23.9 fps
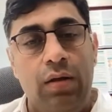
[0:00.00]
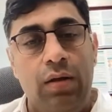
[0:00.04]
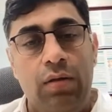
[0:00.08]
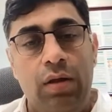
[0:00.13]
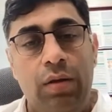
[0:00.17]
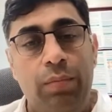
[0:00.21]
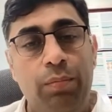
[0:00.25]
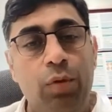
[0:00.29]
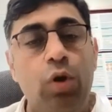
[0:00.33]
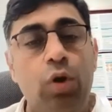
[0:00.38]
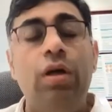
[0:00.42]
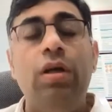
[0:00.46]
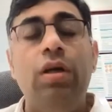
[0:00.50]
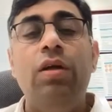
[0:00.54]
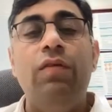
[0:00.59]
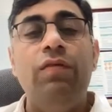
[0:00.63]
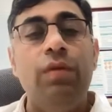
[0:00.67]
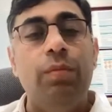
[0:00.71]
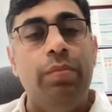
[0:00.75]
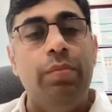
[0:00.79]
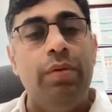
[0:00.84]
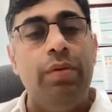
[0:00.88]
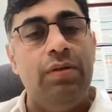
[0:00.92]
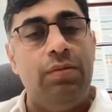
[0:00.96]
immunity
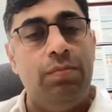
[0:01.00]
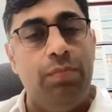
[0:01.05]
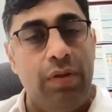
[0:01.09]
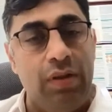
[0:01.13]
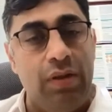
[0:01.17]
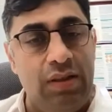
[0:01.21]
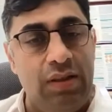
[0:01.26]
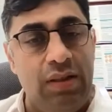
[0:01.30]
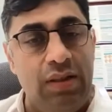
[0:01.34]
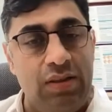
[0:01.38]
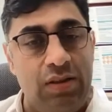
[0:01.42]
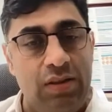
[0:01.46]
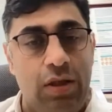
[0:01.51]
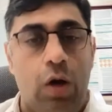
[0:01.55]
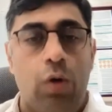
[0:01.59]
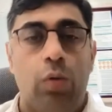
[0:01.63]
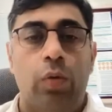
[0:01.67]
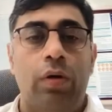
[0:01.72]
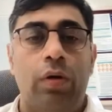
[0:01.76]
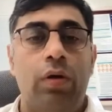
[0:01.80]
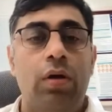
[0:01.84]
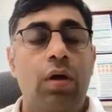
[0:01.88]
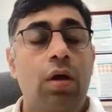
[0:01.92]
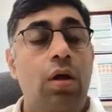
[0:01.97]
of the person is
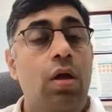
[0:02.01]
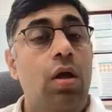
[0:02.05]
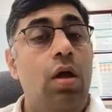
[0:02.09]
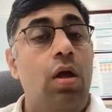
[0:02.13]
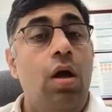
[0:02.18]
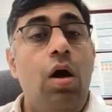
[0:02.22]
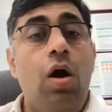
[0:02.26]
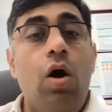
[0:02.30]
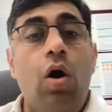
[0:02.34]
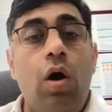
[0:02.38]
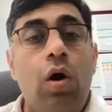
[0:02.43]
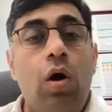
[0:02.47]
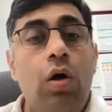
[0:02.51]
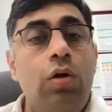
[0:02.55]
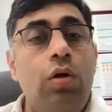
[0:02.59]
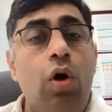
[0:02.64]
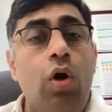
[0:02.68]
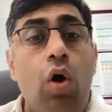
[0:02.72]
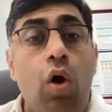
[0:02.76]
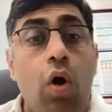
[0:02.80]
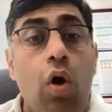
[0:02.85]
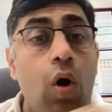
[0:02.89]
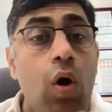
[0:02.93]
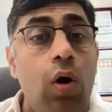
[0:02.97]
down.
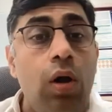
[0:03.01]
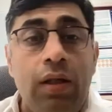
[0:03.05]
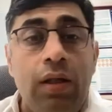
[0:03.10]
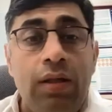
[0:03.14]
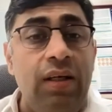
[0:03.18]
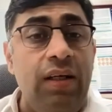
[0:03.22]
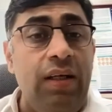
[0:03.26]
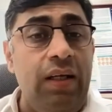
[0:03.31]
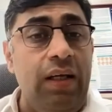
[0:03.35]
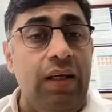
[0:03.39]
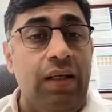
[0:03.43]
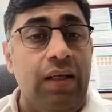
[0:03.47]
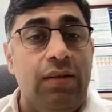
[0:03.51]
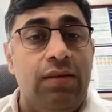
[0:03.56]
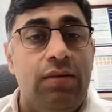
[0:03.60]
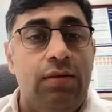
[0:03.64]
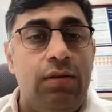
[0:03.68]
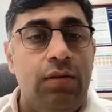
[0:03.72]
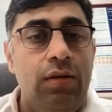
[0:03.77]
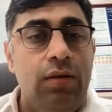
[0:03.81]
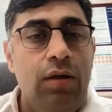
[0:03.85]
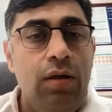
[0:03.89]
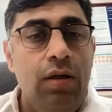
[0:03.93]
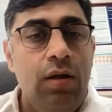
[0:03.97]
On all other
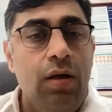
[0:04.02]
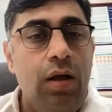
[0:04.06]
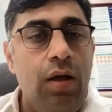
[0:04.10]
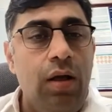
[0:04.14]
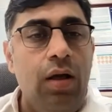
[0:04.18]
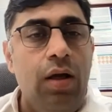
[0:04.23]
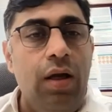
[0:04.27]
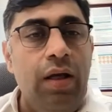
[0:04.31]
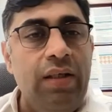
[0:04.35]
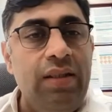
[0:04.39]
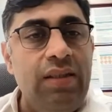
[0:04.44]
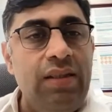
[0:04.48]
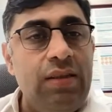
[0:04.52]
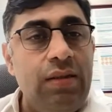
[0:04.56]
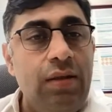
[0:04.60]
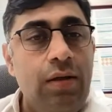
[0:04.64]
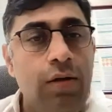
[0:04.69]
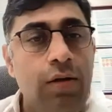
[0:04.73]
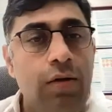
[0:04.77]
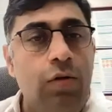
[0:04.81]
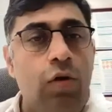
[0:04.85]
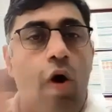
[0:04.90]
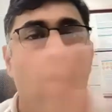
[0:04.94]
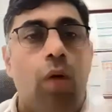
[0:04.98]
days, it's
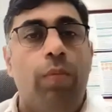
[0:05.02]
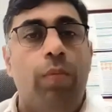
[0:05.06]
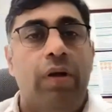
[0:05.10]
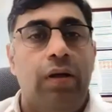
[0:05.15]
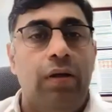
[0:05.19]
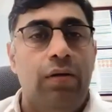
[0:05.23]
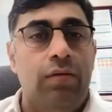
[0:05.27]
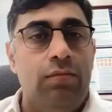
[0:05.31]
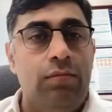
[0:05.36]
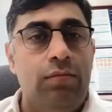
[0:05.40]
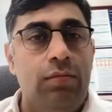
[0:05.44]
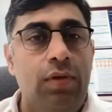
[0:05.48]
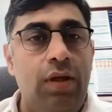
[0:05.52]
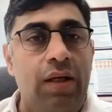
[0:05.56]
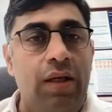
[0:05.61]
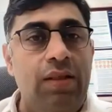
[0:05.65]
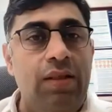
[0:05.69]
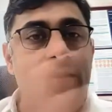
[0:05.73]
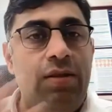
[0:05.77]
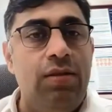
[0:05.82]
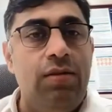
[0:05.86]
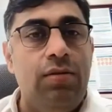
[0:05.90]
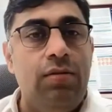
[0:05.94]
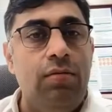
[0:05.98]
normal.
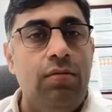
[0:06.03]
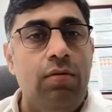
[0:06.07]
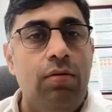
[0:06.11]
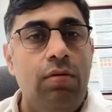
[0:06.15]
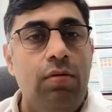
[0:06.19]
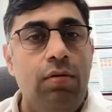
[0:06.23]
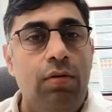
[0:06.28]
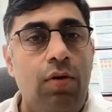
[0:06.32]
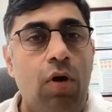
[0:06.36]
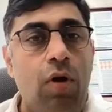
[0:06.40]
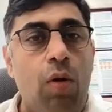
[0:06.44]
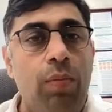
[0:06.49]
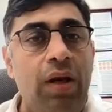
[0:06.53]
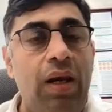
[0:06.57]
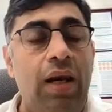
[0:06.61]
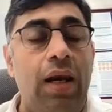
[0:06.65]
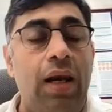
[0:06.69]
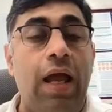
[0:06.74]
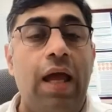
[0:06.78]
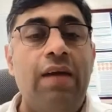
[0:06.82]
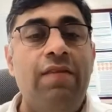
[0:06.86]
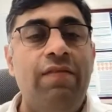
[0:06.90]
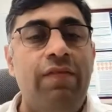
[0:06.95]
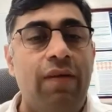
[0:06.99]
It's normal
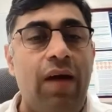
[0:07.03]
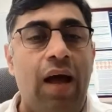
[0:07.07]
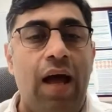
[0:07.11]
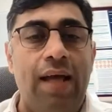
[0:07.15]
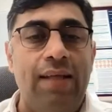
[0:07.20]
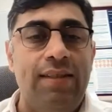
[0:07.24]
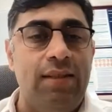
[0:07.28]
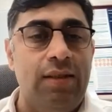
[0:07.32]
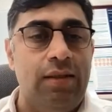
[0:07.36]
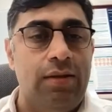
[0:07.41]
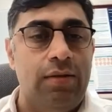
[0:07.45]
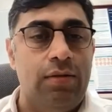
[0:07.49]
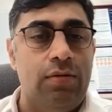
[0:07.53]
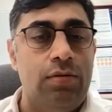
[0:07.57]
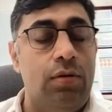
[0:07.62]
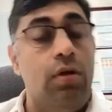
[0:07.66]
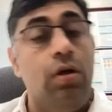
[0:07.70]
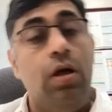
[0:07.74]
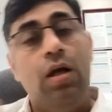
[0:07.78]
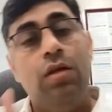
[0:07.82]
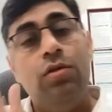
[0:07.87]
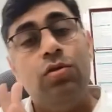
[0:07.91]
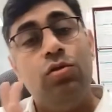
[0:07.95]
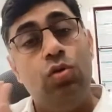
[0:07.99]
life as is.
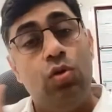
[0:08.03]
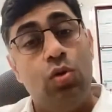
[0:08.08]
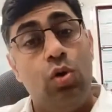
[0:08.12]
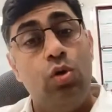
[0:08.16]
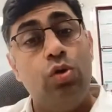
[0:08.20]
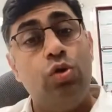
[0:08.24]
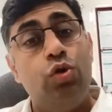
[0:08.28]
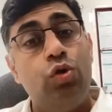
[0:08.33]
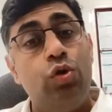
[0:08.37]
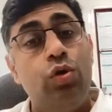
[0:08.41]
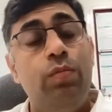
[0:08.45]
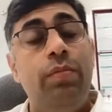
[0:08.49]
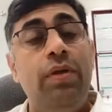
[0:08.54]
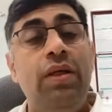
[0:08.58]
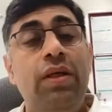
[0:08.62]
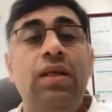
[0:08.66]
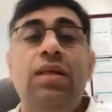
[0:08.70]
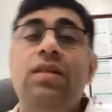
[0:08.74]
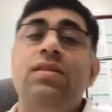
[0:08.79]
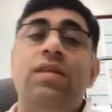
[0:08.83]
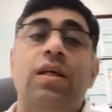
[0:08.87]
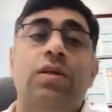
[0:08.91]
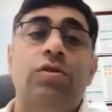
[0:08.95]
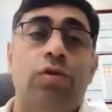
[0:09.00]
So should
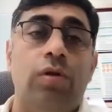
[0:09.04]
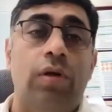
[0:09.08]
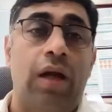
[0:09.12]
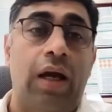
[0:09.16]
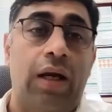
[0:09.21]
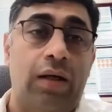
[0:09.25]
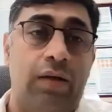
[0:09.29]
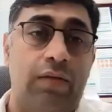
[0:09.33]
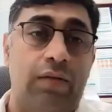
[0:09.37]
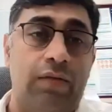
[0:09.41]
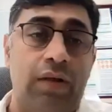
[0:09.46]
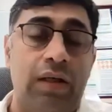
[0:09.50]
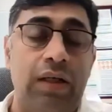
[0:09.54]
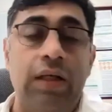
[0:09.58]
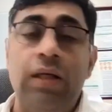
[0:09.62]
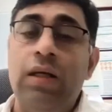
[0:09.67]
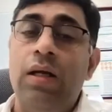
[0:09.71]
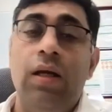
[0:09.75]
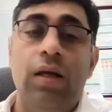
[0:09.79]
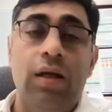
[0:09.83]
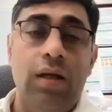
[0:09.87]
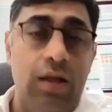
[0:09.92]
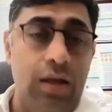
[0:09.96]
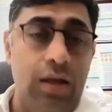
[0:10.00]
be sexual
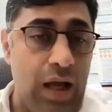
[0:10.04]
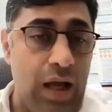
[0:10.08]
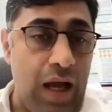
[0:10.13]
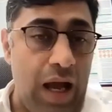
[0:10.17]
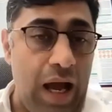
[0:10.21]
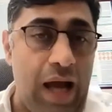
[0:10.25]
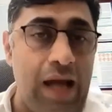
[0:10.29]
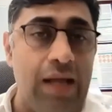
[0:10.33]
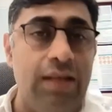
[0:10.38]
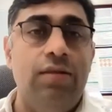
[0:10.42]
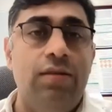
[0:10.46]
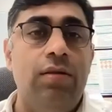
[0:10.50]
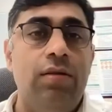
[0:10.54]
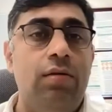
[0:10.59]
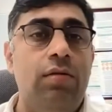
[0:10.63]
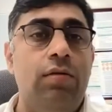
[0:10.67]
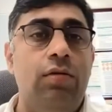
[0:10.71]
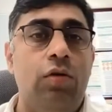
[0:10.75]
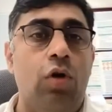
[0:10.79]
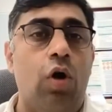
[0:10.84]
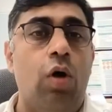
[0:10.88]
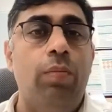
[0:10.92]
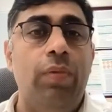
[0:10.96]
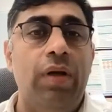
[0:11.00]
activity, as
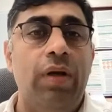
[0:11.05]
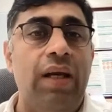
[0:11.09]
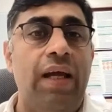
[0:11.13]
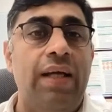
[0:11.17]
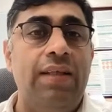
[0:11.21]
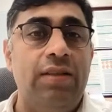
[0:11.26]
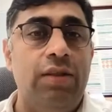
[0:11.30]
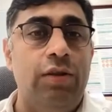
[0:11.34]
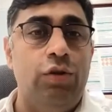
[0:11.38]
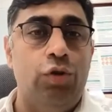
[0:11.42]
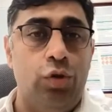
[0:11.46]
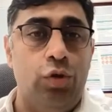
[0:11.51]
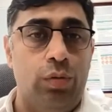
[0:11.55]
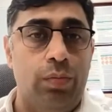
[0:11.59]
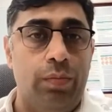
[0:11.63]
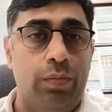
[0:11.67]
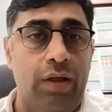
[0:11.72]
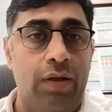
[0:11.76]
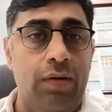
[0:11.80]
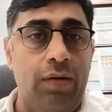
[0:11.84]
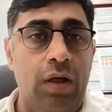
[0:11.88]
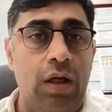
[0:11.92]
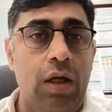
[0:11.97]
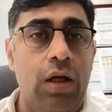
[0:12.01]
normal as it should
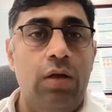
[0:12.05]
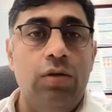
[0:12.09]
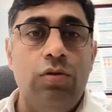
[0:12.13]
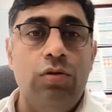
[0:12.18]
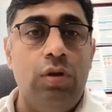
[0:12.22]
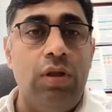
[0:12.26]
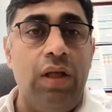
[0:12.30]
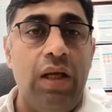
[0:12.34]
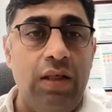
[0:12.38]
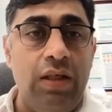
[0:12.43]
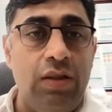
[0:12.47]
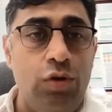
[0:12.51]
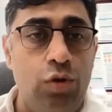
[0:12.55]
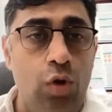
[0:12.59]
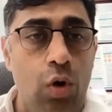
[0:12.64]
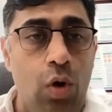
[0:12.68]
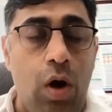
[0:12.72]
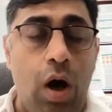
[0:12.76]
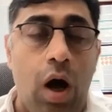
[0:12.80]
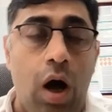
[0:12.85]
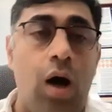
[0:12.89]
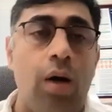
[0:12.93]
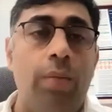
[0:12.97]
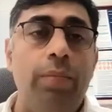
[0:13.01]
be. So there is
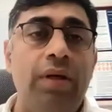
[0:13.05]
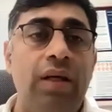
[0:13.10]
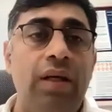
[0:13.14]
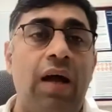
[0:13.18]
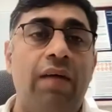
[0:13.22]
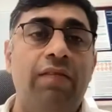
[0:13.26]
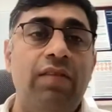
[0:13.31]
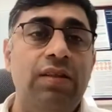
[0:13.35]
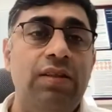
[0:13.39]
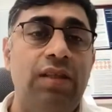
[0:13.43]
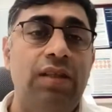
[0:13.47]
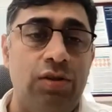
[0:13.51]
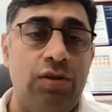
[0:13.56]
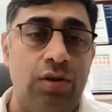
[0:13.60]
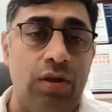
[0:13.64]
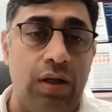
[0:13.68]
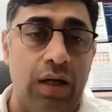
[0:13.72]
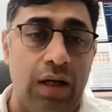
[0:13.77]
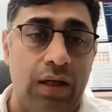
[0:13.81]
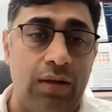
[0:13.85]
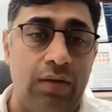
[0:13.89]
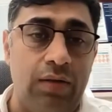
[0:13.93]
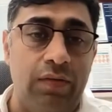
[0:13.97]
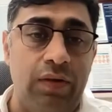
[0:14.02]
no harm in having
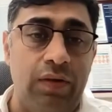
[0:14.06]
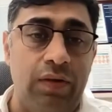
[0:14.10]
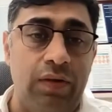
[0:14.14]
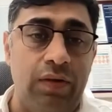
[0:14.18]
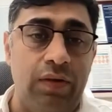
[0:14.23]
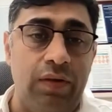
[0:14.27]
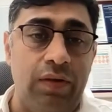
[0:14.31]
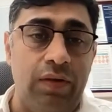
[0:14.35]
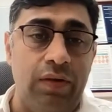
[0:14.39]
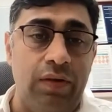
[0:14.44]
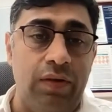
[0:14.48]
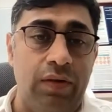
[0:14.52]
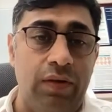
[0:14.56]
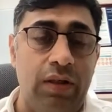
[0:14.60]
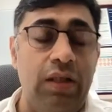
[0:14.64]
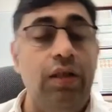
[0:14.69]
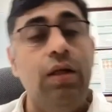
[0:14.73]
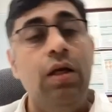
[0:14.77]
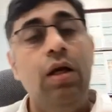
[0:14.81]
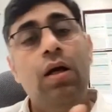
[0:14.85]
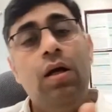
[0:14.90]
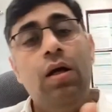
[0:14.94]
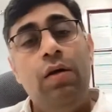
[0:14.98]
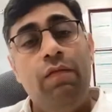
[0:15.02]
sexual
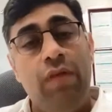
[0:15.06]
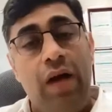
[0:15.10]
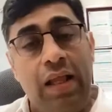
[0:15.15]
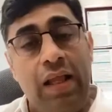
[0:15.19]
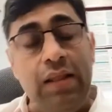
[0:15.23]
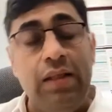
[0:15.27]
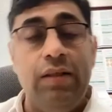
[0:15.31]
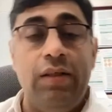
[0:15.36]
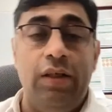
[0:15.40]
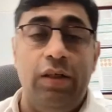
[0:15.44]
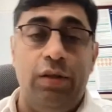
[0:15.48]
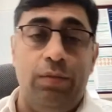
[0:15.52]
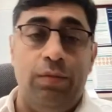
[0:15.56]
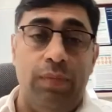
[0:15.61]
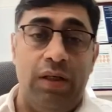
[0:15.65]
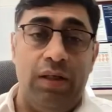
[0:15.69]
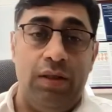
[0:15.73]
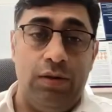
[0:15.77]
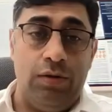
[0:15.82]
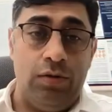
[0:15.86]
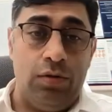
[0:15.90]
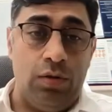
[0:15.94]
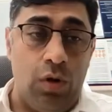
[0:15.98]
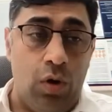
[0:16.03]
activity while the treatment
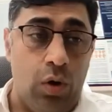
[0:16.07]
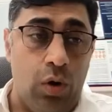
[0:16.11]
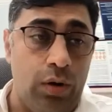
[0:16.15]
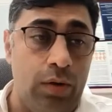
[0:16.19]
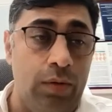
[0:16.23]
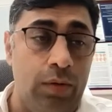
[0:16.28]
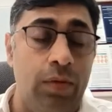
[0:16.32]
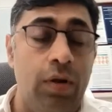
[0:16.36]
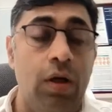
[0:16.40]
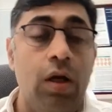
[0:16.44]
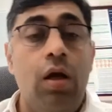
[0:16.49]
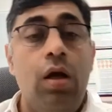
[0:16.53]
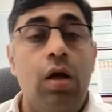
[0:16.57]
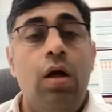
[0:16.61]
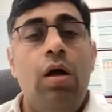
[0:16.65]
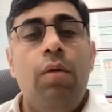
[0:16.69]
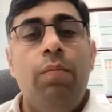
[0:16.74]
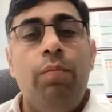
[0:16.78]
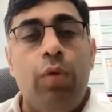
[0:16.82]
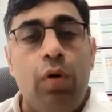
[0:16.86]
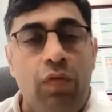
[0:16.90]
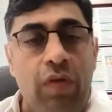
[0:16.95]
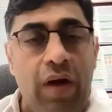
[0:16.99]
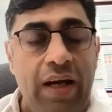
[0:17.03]
is on,
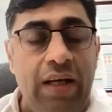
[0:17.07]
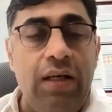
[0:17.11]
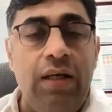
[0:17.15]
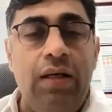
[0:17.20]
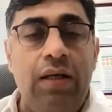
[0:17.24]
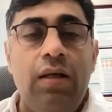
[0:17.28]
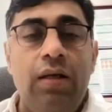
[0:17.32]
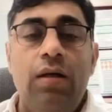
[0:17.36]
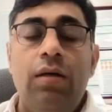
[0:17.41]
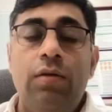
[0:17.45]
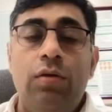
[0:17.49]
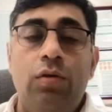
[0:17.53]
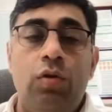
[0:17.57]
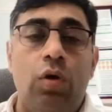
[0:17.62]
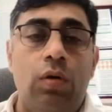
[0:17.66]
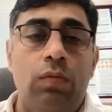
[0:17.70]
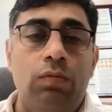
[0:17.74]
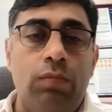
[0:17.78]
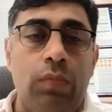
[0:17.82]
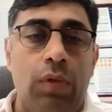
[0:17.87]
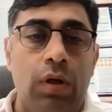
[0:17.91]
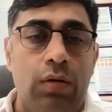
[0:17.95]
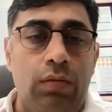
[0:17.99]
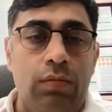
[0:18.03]
provided
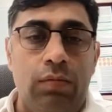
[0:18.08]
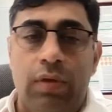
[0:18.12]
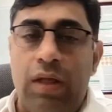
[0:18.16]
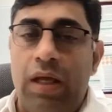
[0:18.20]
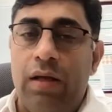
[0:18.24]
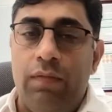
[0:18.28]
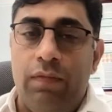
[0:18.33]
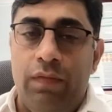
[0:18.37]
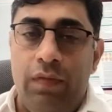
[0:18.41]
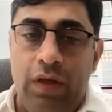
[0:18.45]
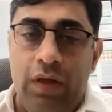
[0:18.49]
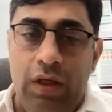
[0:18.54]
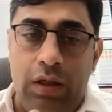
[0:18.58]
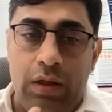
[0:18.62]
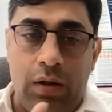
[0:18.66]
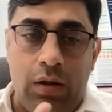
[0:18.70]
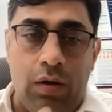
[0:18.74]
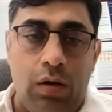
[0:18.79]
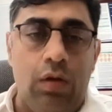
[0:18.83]
that we